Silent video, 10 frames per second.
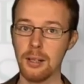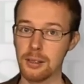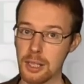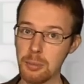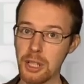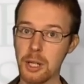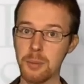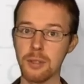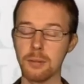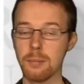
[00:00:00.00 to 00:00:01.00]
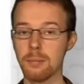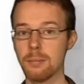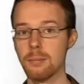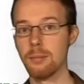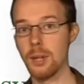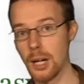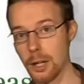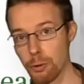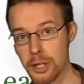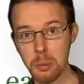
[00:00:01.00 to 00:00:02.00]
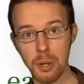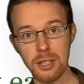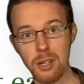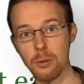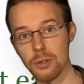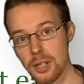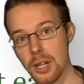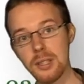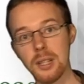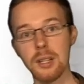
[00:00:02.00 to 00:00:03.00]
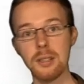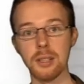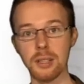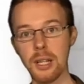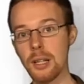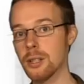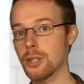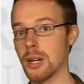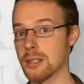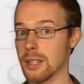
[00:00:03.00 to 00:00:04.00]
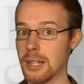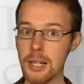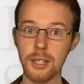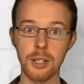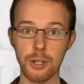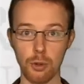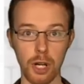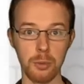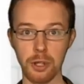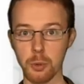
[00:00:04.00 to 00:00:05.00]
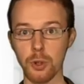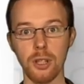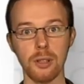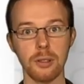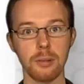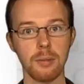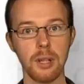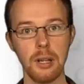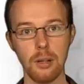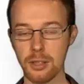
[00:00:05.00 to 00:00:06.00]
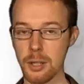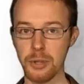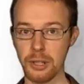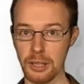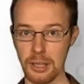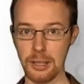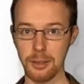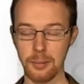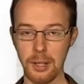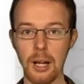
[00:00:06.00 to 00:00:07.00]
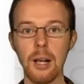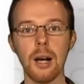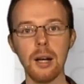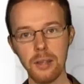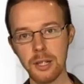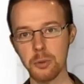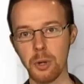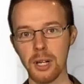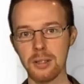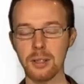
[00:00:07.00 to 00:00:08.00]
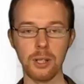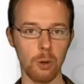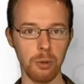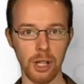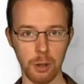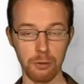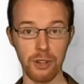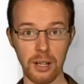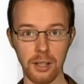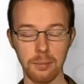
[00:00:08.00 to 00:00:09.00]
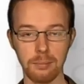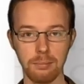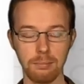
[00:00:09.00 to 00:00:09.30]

Sometimes I read in my students' essays that English has the easiest grammar in the world, or something like that, and that's why it's the global lingua franca.